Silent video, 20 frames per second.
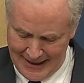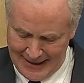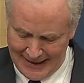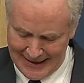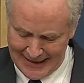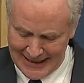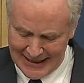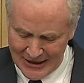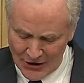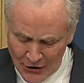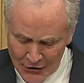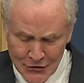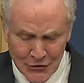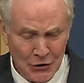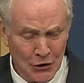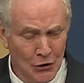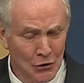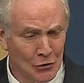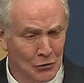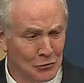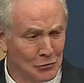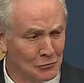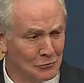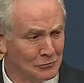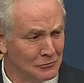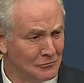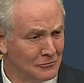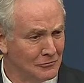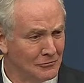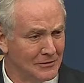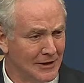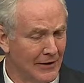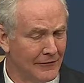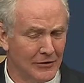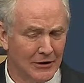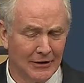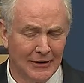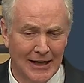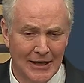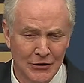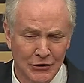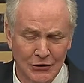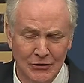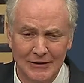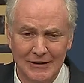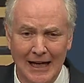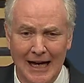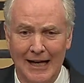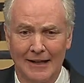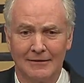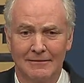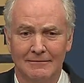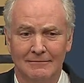He also, nevertheless, could not